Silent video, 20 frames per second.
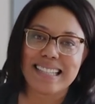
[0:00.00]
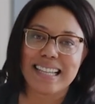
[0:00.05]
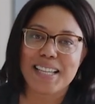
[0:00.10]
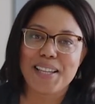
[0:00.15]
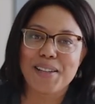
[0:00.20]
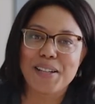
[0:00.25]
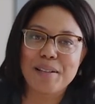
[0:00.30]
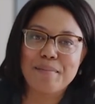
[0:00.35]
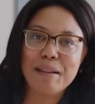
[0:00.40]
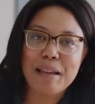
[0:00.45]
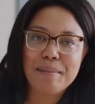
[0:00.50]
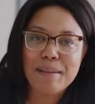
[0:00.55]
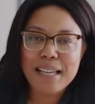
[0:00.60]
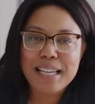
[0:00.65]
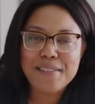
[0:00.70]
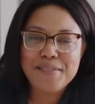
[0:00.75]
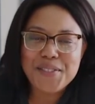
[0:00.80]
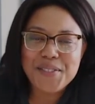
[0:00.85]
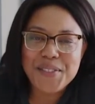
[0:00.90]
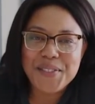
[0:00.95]
that you can maybe
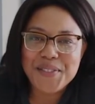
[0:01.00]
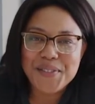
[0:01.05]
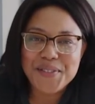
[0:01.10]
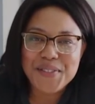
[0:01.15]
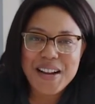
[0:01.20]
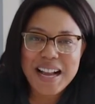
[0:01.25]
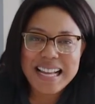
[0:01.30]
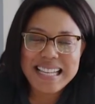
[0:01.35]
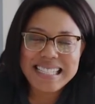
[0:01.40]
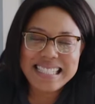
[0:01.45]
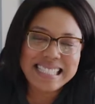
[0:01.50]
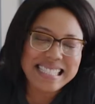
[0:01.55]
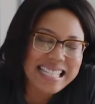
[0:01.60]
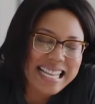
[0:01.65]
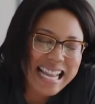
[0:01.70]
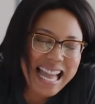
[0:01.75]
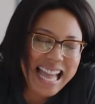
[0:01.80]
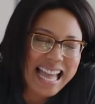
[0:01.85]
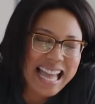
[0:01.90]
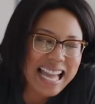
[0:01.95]
give to a friend,
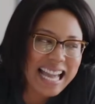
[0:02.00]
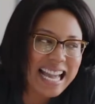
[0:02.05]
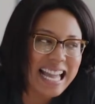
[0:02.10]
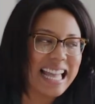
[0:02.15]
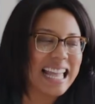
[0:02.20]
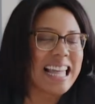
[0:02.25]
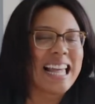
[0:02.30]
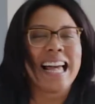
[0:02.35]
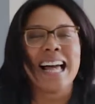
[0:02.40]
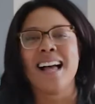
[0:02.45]
yay!